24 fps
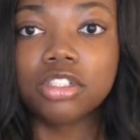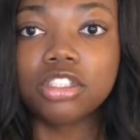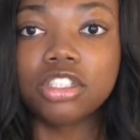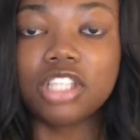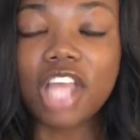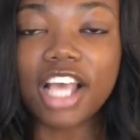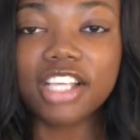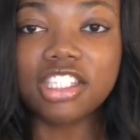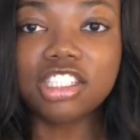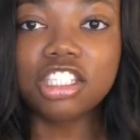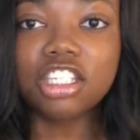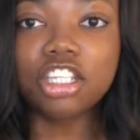
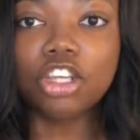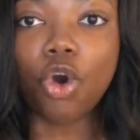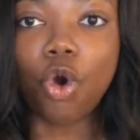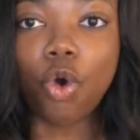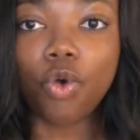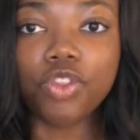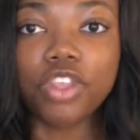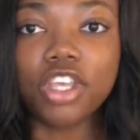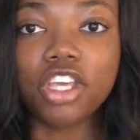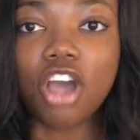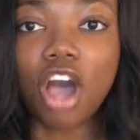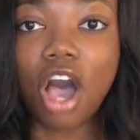That's the
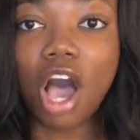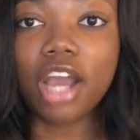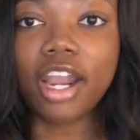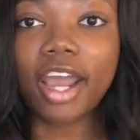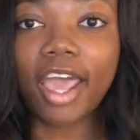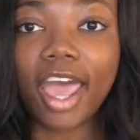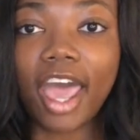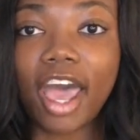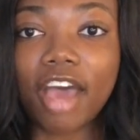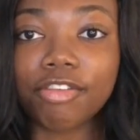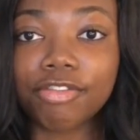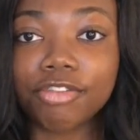only con
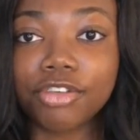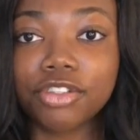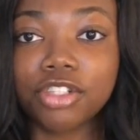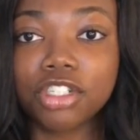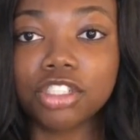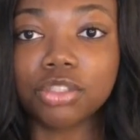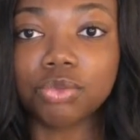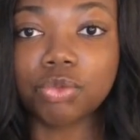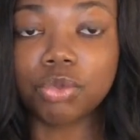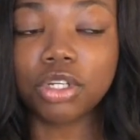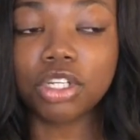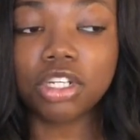I have for
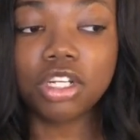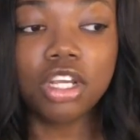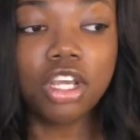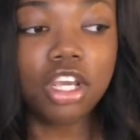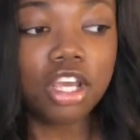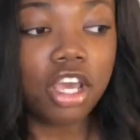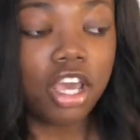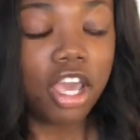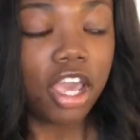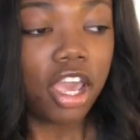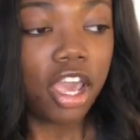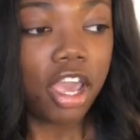this one.
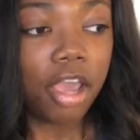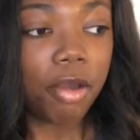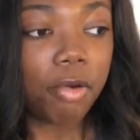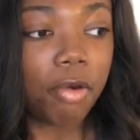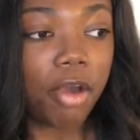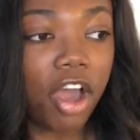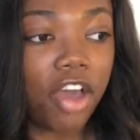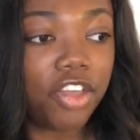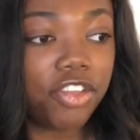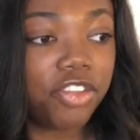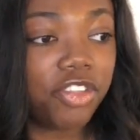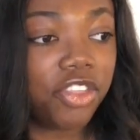
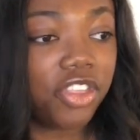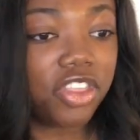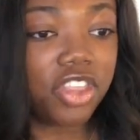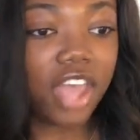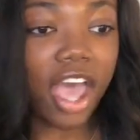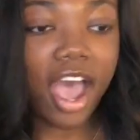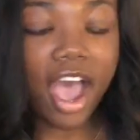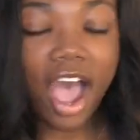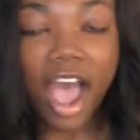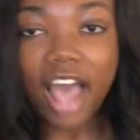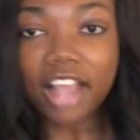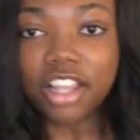Other than
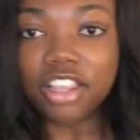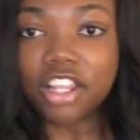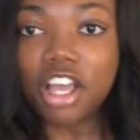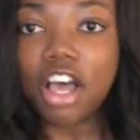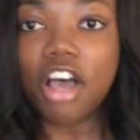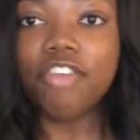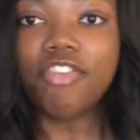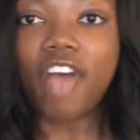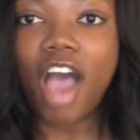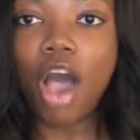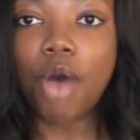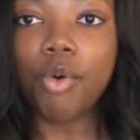that, I
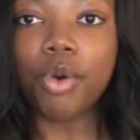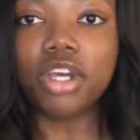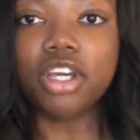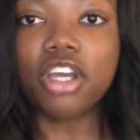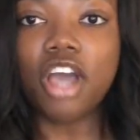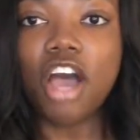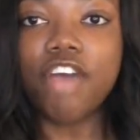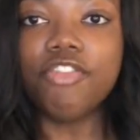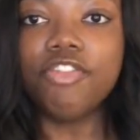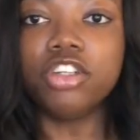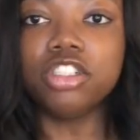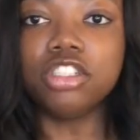love how it
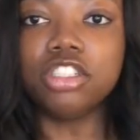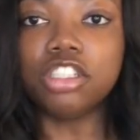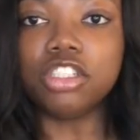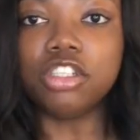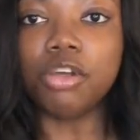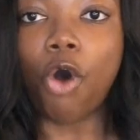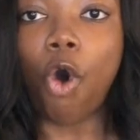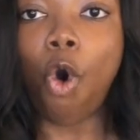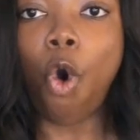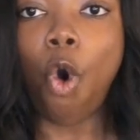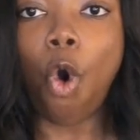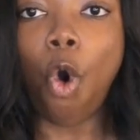covers
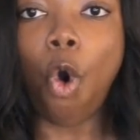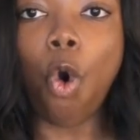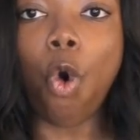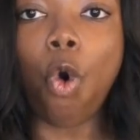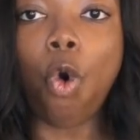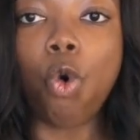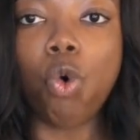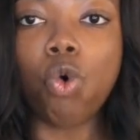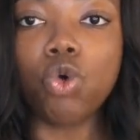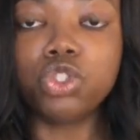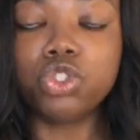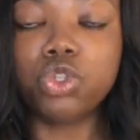the
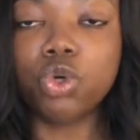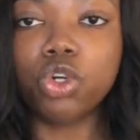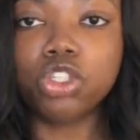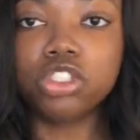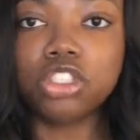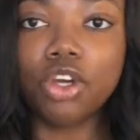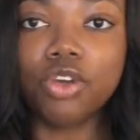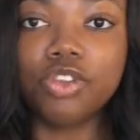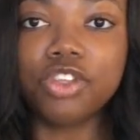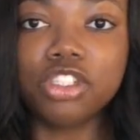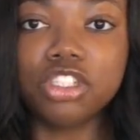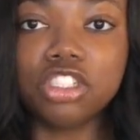whole
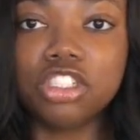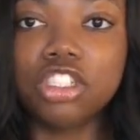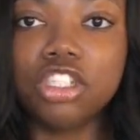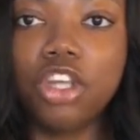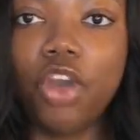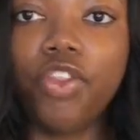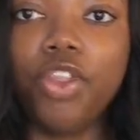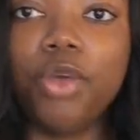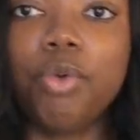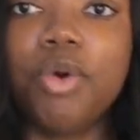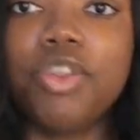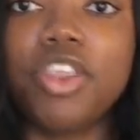torso. This is the
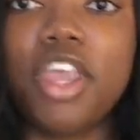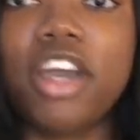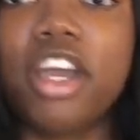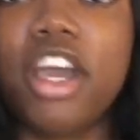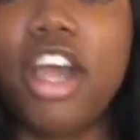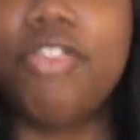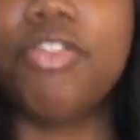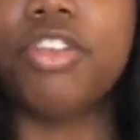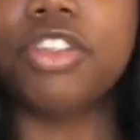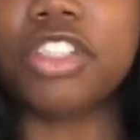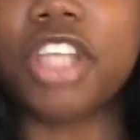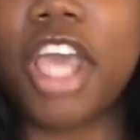only one that
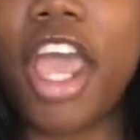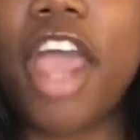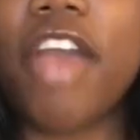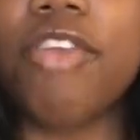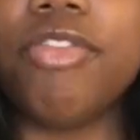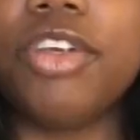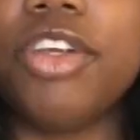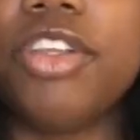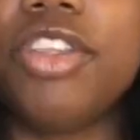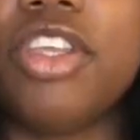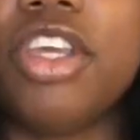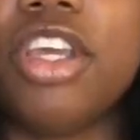covers
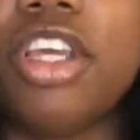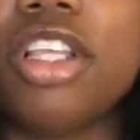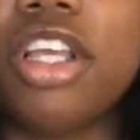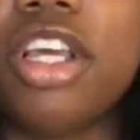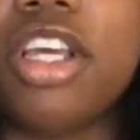everything.